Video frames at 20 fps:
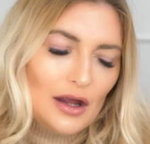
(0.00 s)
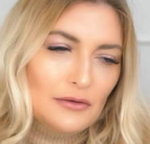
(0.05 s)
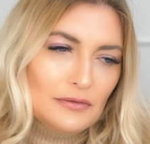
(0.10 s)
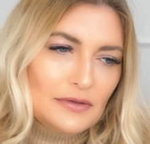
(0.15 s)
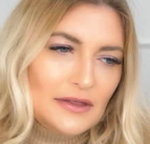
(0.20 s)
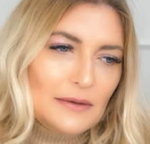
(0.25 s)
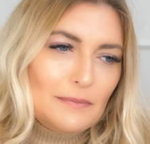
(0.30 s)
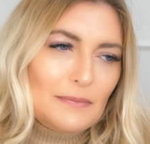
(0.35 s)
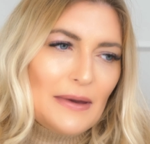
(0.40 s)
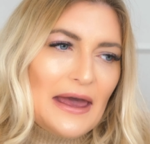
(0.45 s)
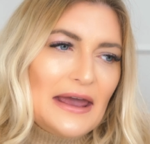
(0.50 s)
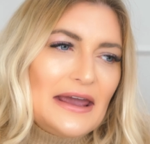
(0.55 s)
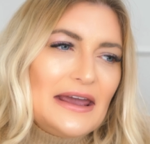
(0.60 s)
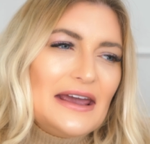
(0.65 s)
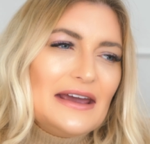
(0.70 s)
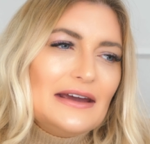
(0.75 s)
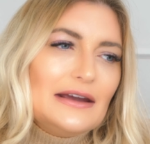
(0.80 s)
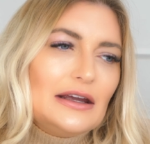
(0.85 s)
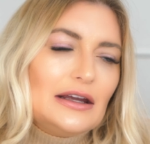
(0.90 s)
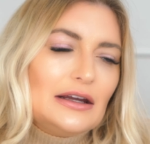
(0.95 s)
The
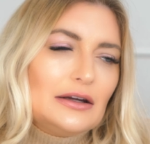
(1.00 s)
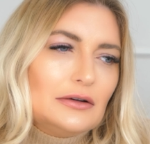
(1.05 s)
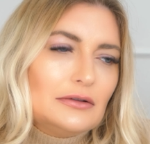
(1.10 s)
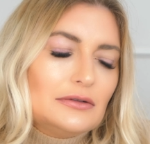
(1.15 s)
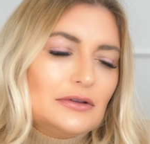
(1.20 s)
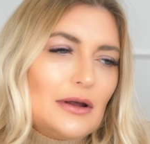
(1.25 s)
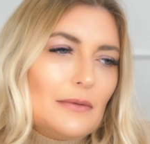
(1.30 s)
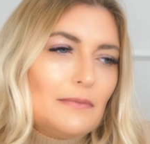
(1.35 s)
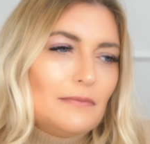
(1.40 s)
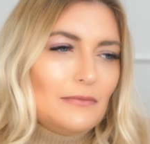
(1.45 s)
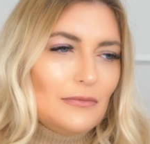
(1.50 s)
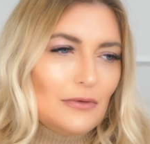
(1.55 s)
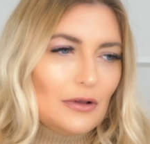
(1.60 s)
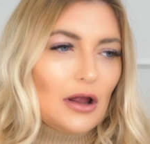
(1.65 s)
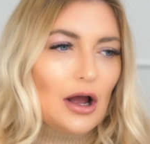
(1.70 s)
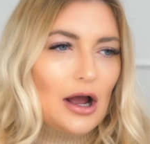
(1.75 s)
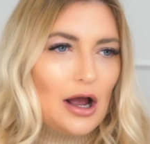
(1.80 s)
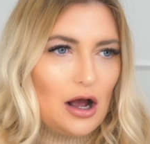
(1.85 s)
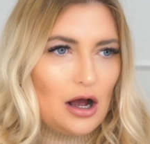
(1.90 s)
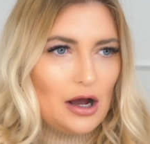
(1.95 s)
peeing,
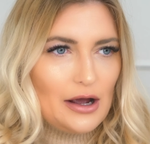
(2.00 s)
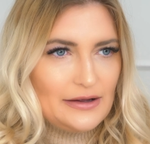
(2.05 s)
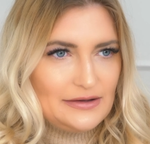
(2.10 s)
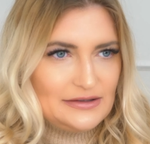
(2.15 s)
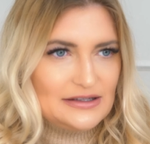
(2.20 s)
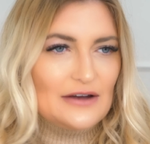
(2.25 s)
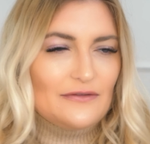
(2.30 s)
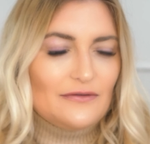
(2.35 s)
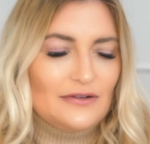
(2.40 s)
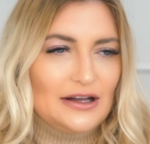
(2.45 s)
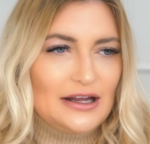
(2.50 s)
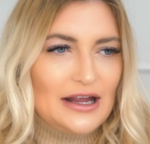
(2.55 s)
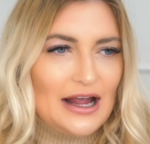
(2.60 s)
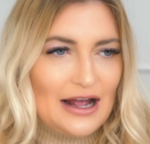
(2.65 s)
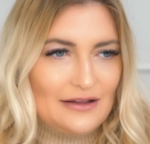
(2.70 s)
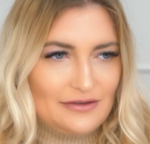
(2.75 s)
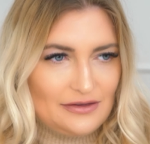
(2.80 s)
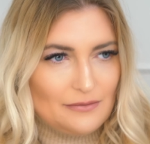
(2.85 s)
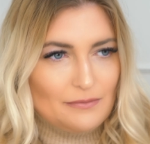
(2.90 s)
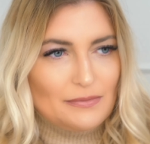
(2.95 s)
like I definitely
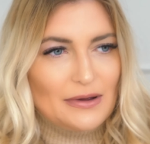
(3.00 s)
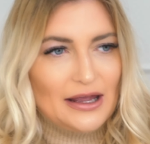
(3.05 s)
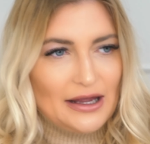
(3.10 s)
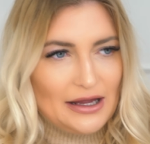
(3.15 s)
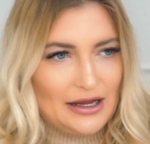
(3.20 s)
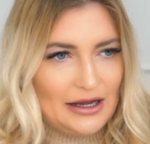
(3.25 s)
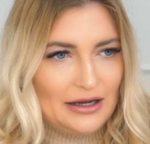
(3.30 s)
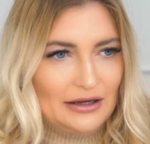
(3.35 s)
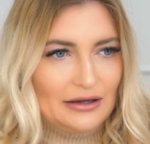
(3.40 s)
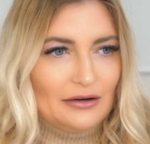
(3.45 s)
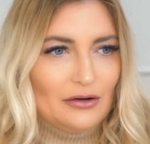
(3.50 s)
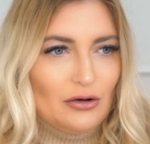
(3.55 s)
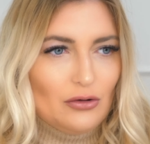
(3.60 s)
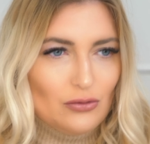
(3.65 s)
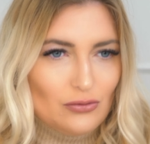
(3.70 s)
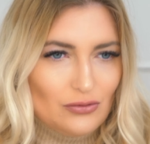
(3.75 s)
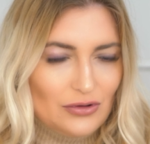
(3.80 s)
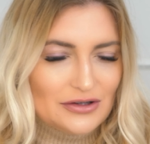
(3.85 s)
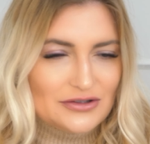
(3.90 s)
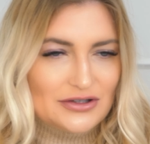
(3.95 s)
had the peeing
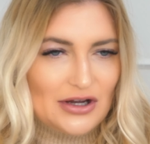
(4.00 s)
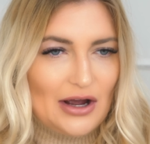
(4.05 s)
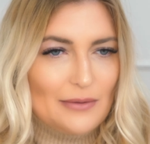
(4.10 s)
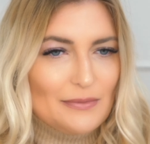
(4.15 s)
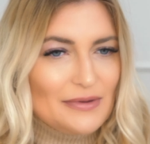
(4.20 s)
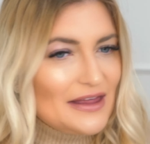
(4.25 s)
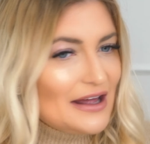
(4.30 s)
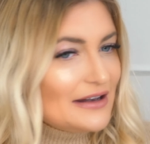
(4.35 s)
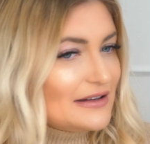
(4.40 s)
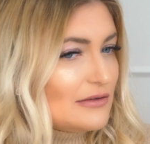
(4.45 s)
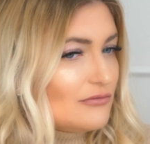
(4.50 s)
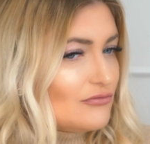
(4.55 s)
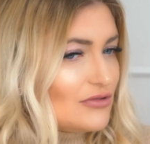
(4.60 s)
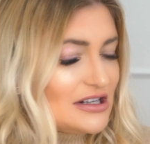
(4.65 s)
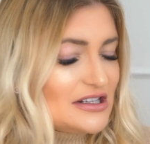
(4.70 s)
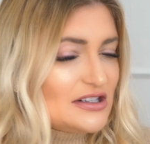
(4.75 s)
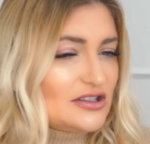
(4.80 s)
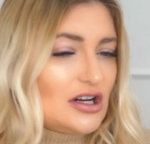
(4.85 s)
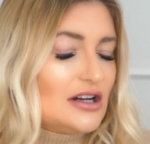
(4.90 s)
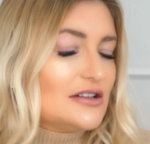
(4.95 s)
all the time, but that didn't
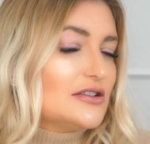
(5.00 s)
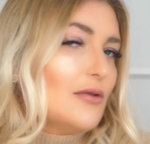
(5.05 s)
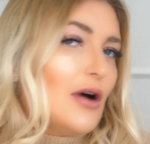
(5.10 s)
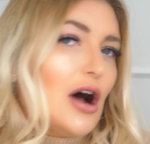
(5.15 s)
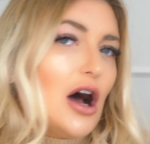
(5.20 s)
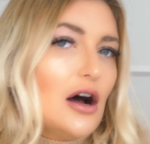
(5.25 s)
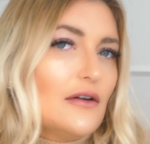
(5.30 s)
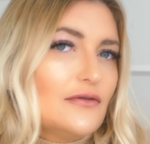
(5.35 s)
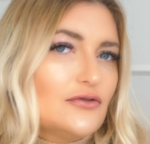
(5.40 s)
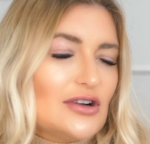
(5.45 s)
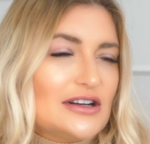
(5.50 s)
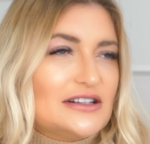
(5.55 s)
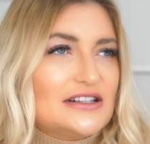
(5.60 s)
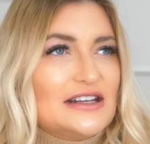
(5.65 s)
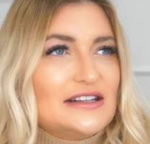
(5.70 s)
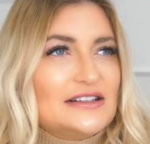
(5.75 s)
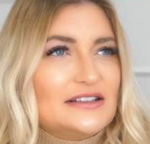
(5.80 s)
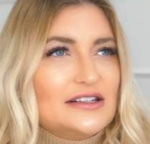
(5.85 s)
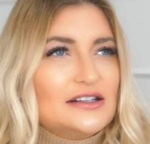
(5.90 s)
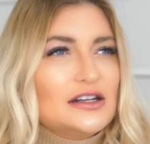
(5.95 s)
really start till after I
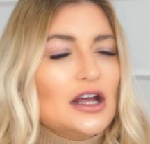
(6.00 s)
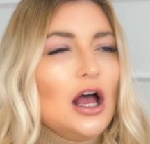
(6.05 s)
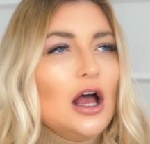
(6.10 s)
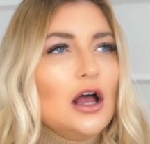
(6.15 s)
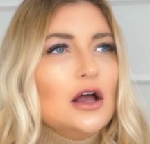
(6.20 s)
tested.